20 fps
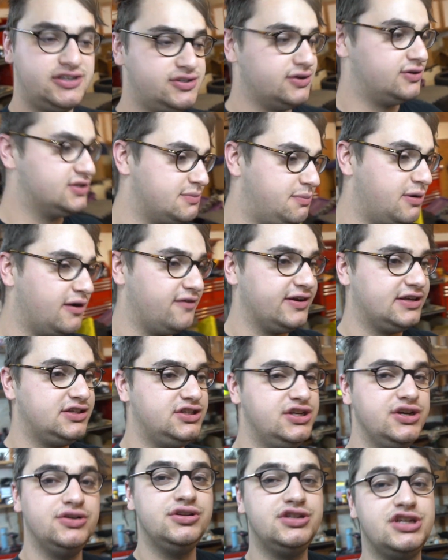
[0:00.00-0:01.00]
so it was a perfect
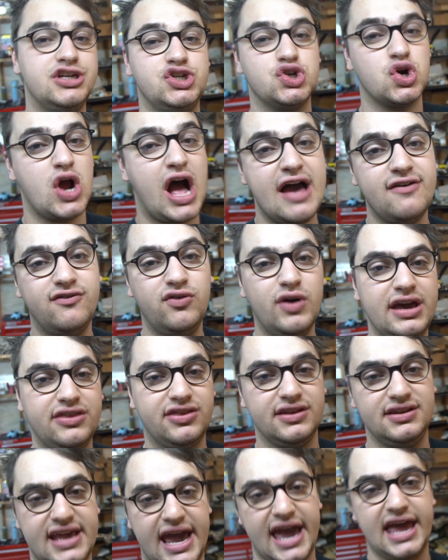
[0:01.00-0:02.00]
dude to drive with
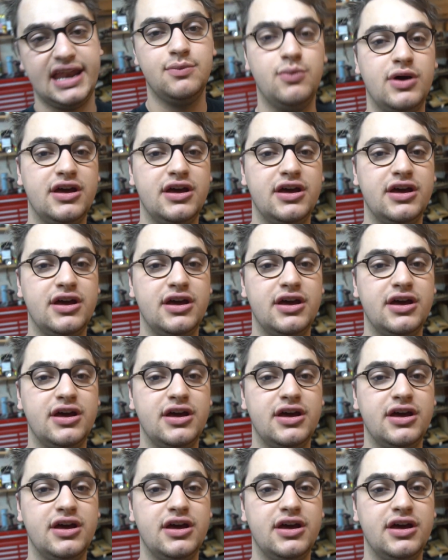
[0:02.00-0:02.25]
and tandem